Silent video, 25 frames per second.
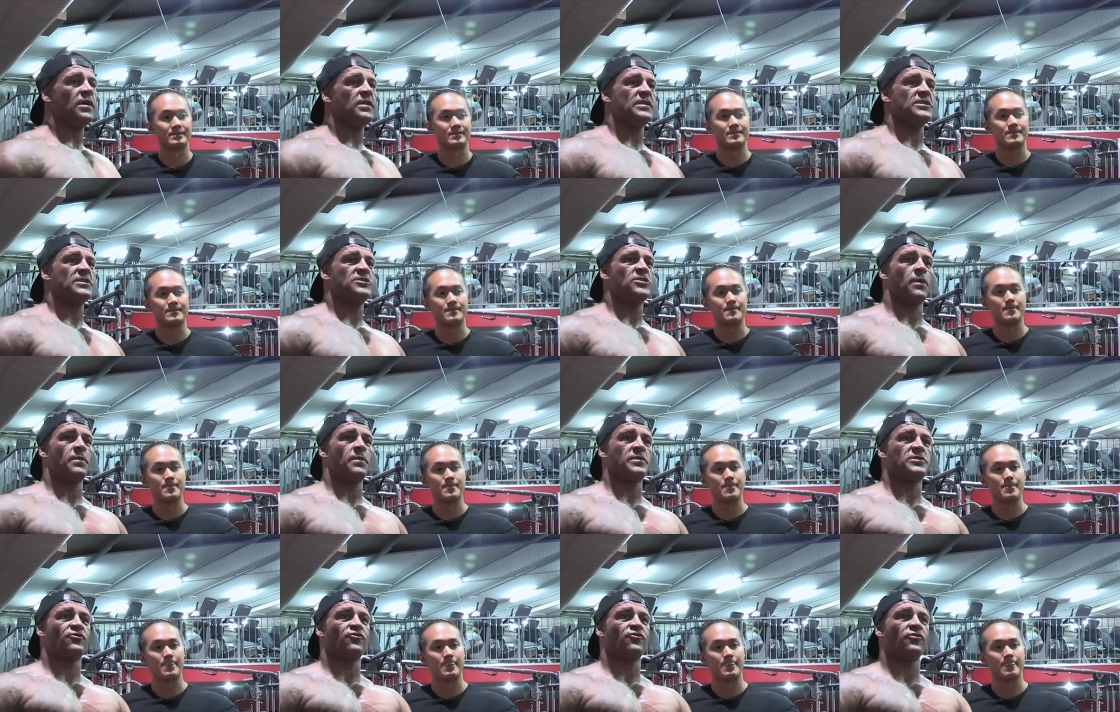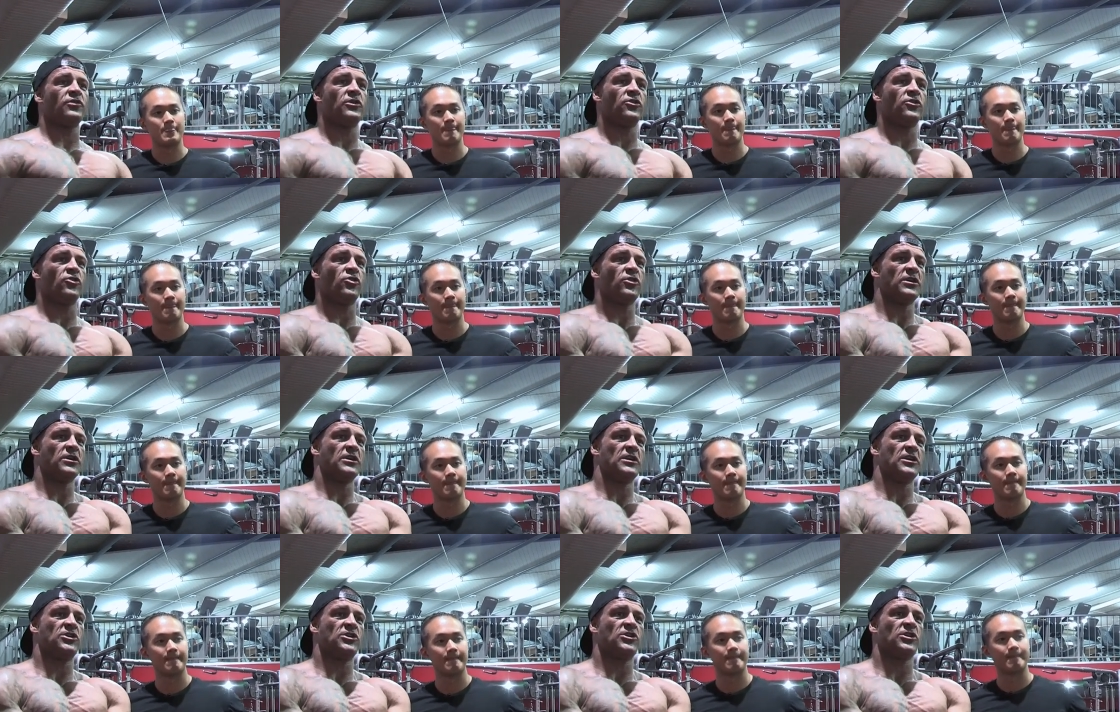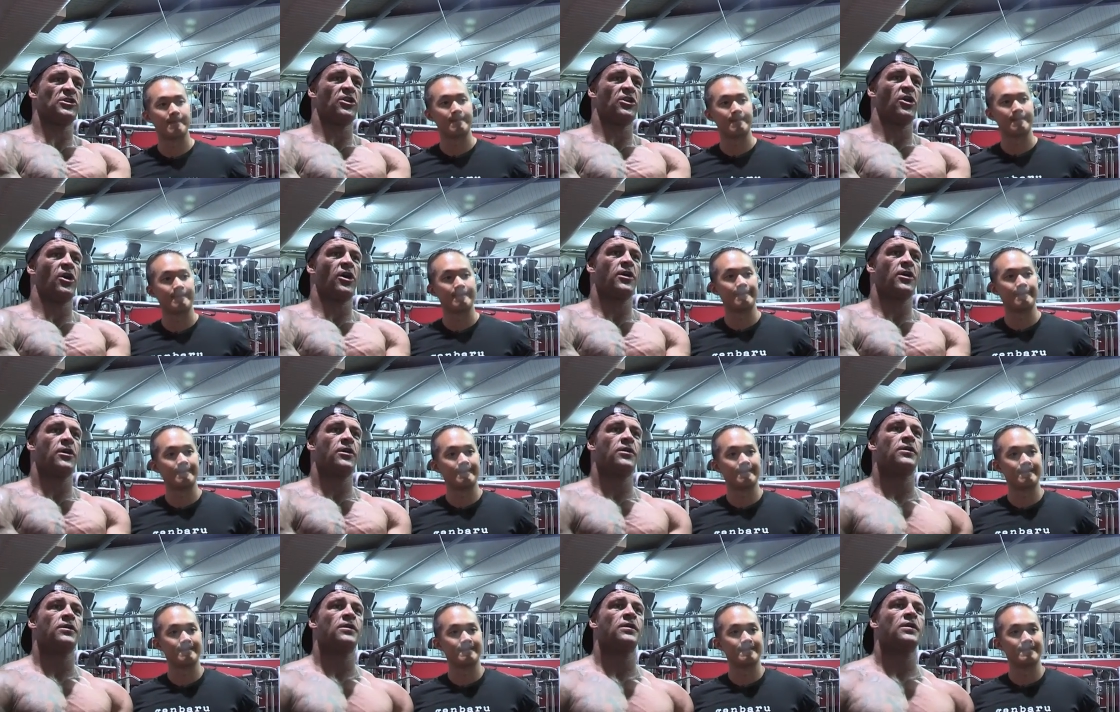Speaker 1: this time it's really good condition. Like,
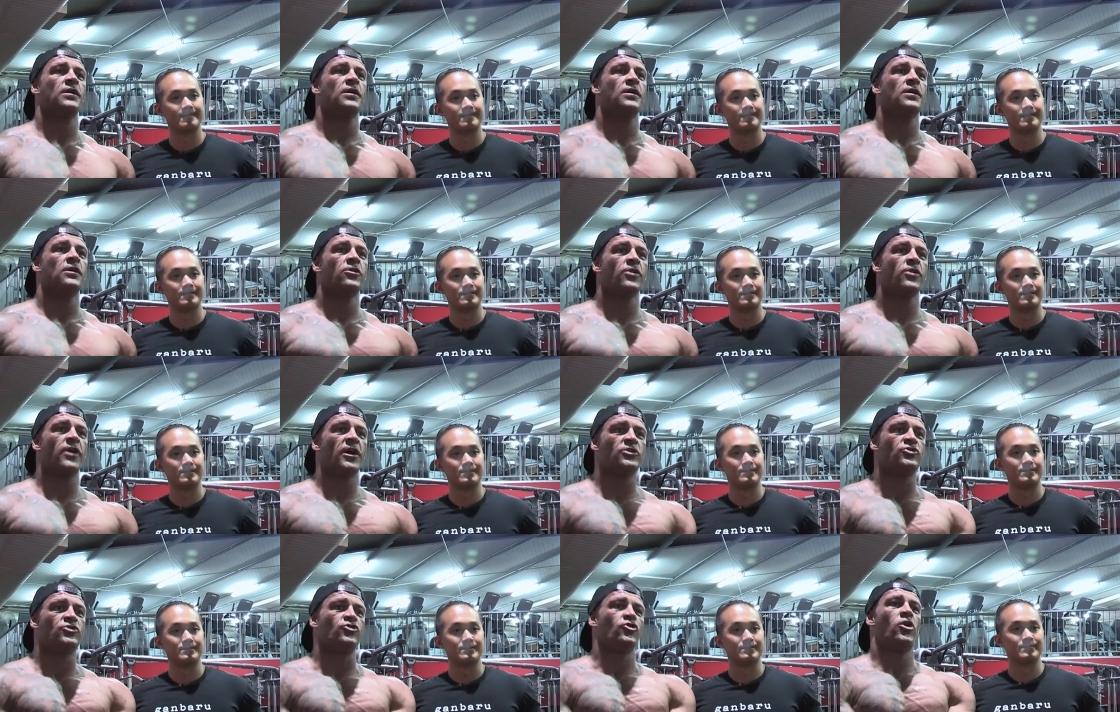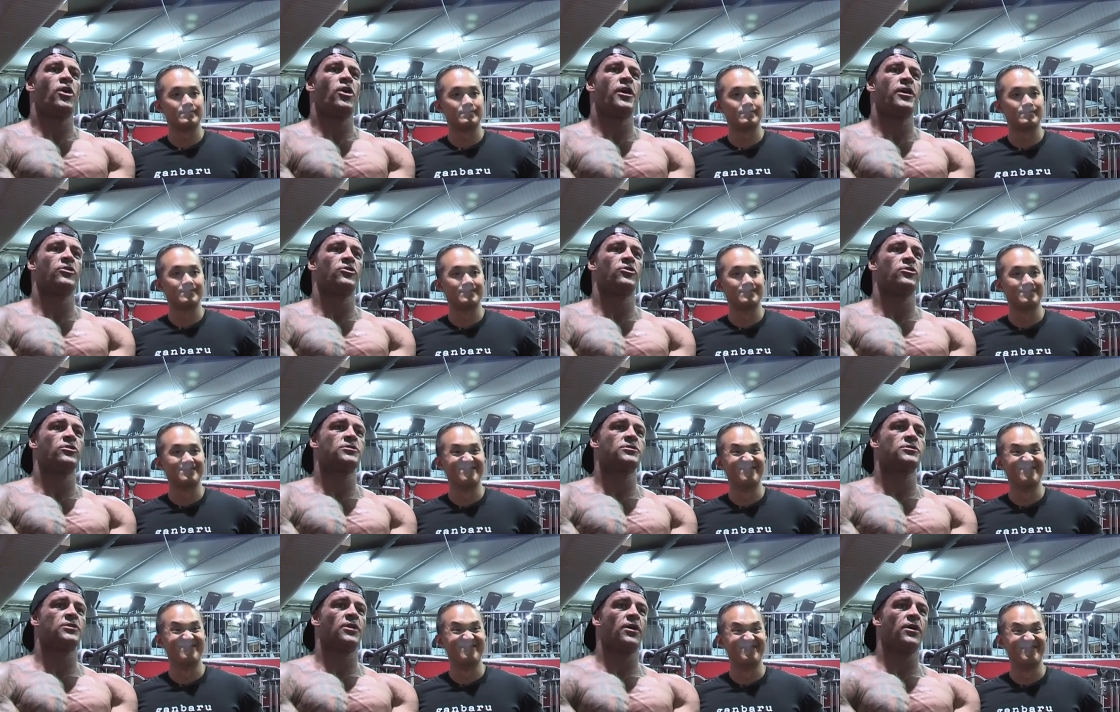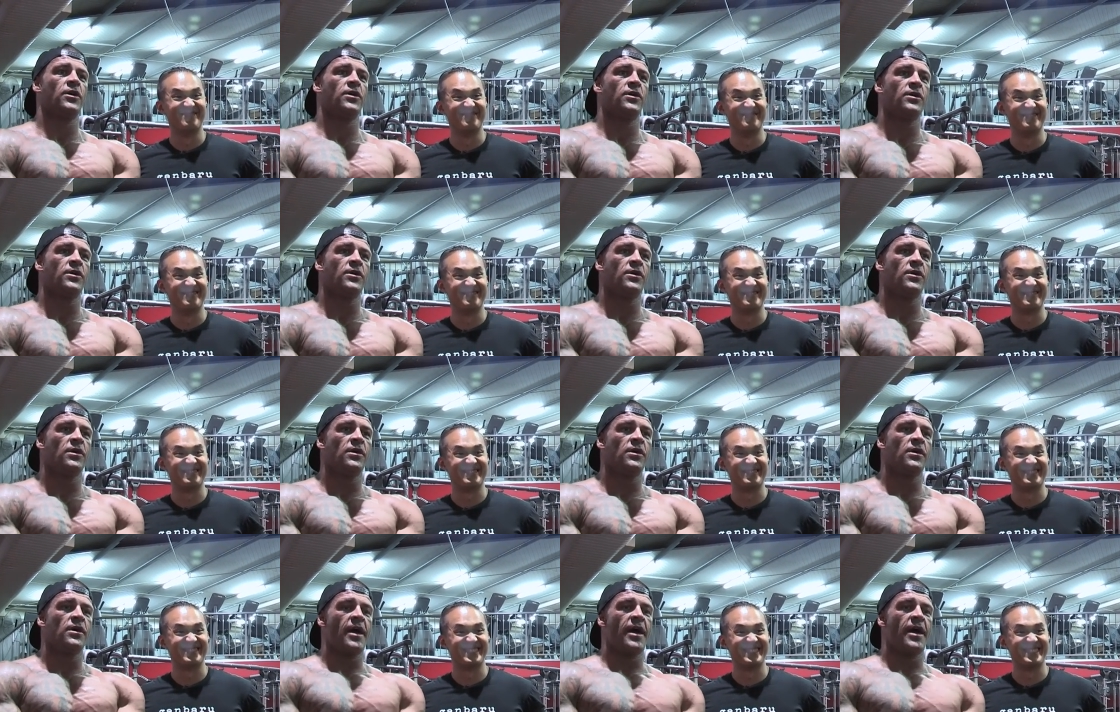you know how dry it looks, you know?
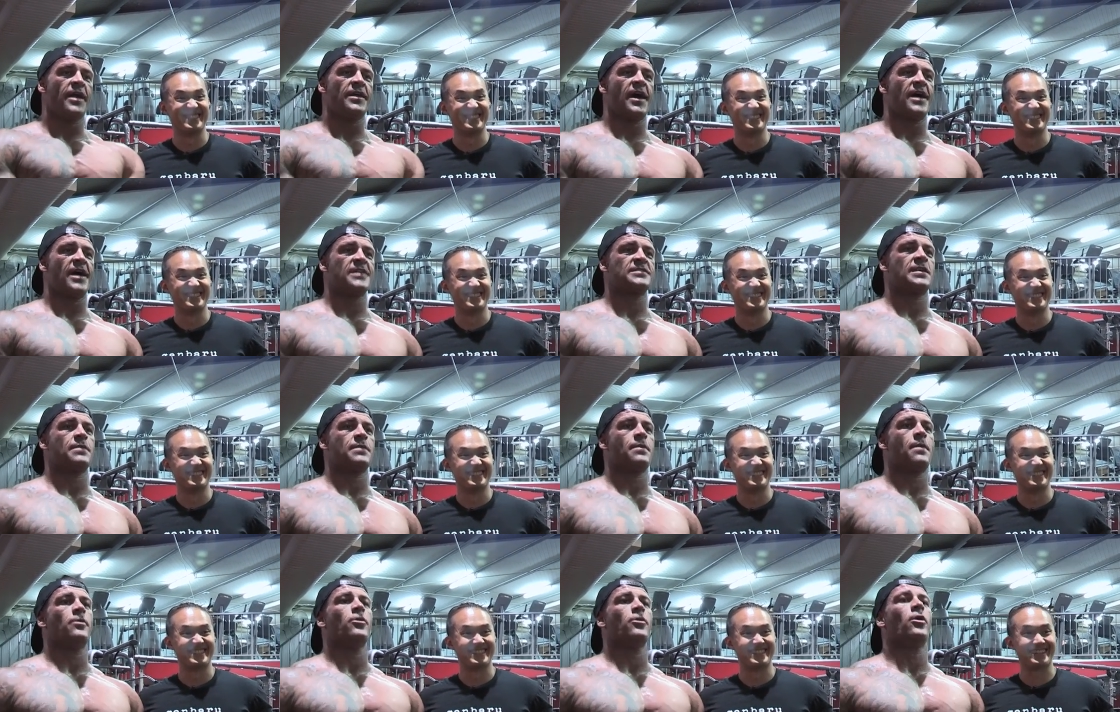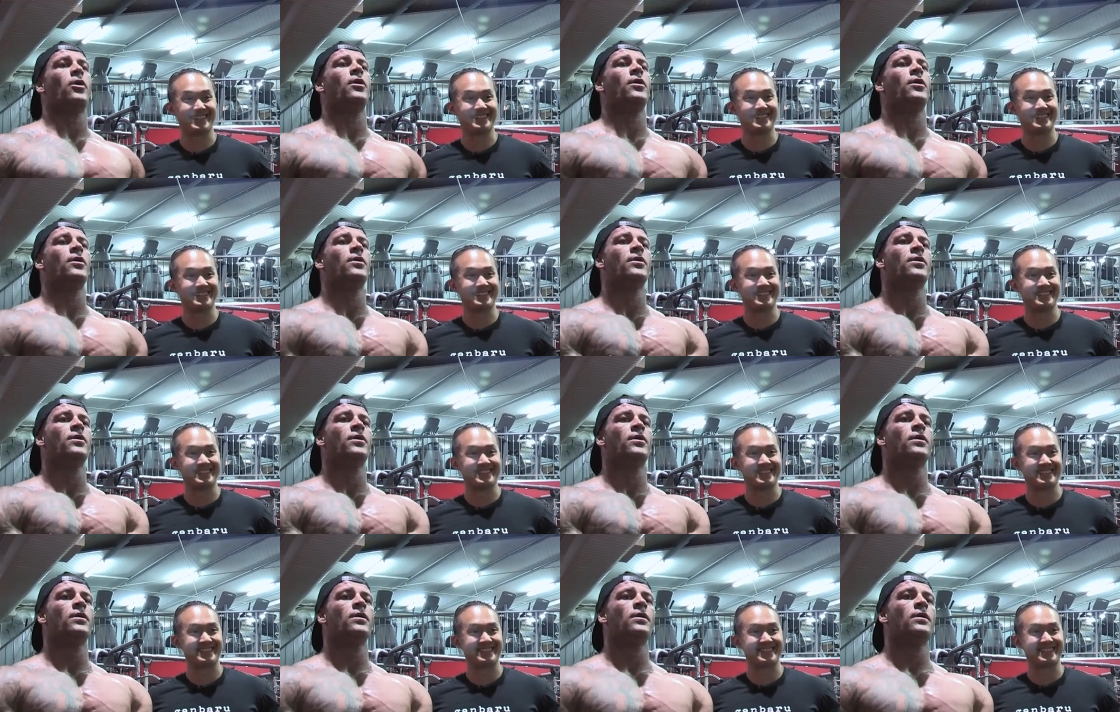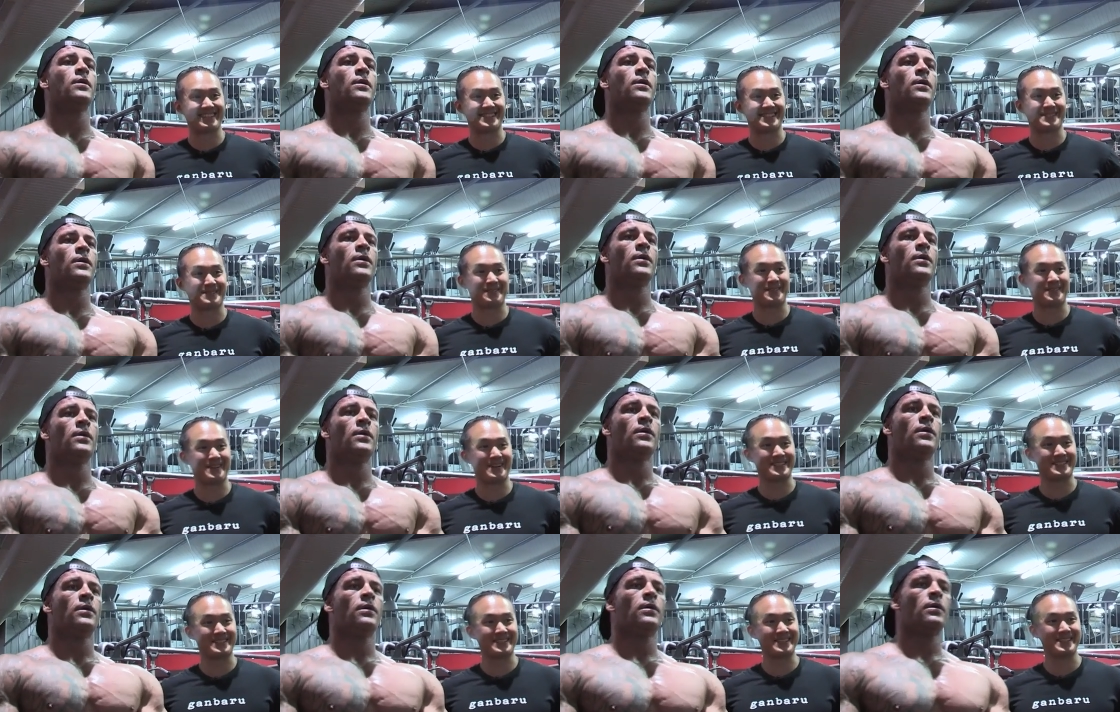And it has come up a lot.
Speaker 2: That's
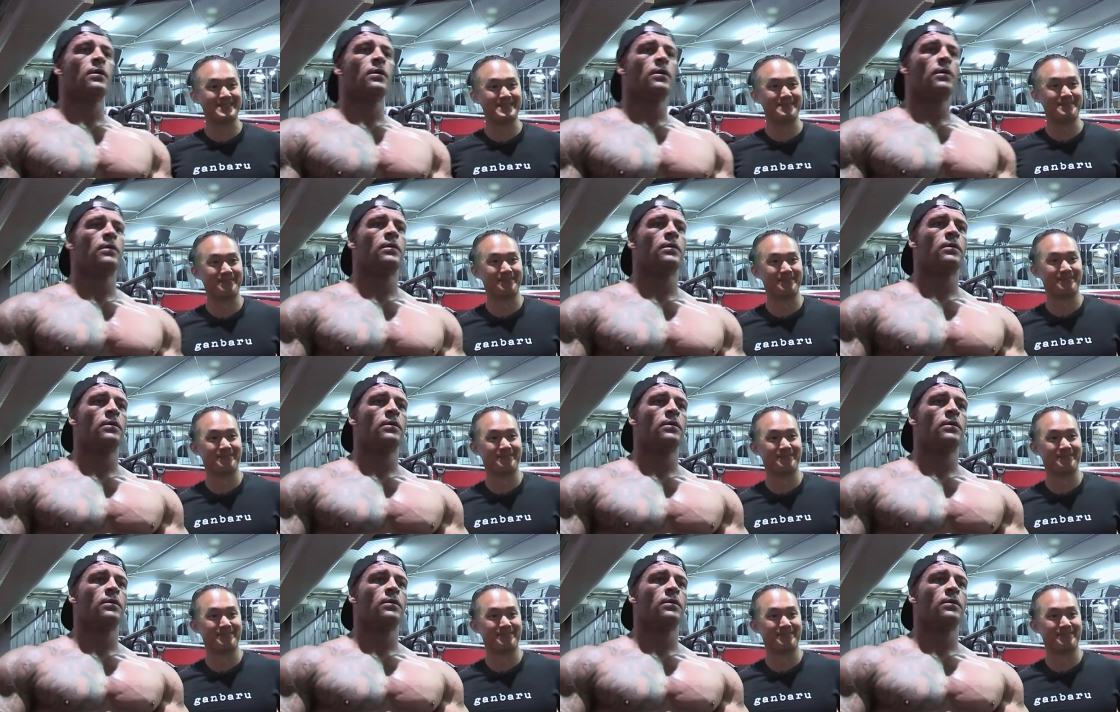fucked up.